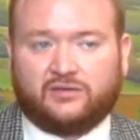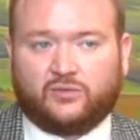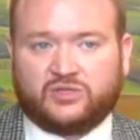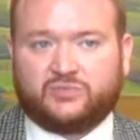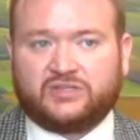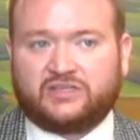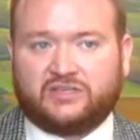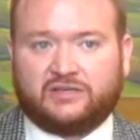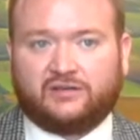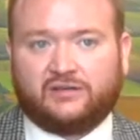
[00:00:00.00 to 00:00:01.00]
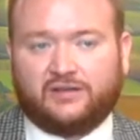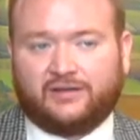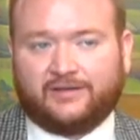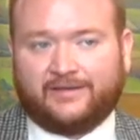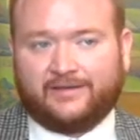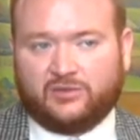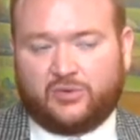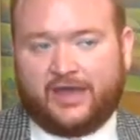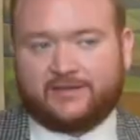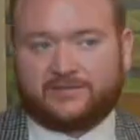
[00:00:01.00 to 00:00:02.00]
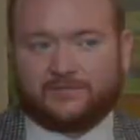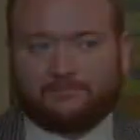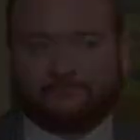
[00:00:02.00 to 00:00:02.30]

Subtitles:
what has been seen in the past.